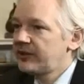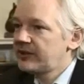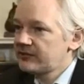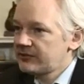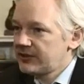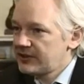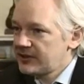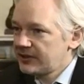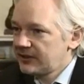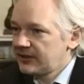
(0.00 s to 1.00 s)
and you're thinking
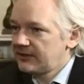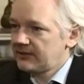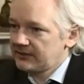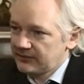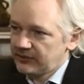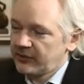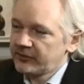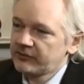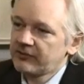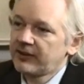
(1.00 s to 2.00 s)
strategically that you're
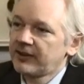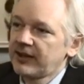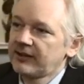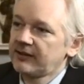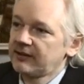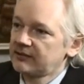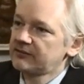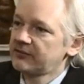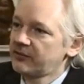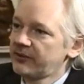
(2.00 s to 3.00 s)
going to run again
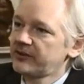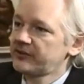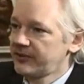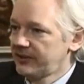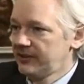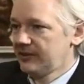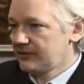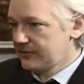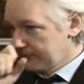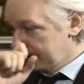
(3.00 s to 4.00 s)
in 4 years or 8
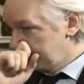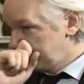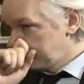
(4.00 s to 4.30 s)
years,